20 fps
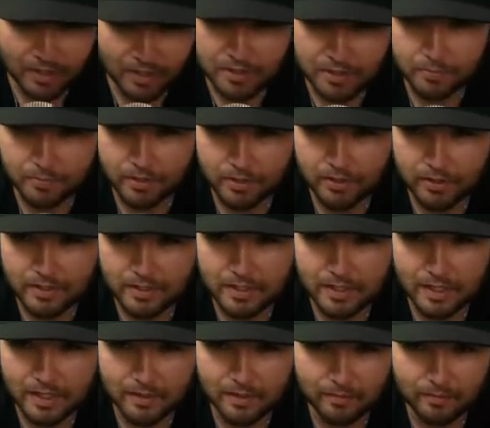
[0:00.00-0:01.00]
a pretty good
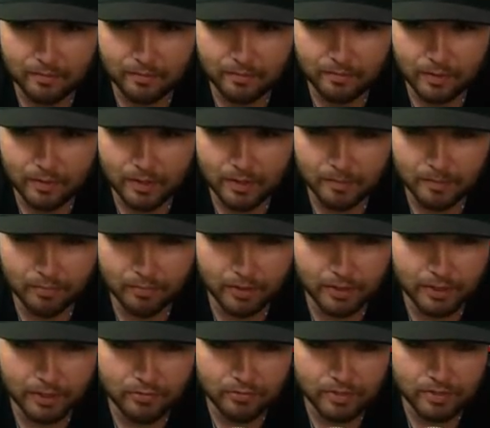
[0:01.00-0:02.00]
slate.
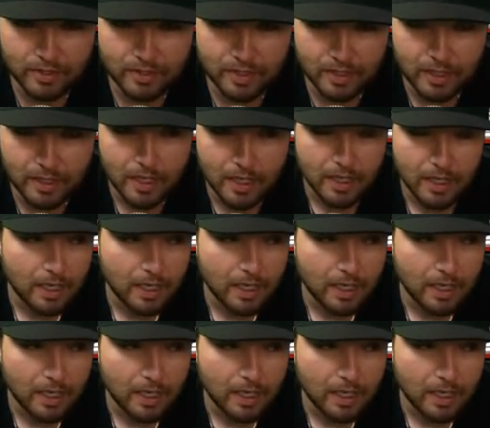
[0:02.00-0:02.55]
Pretty interesting.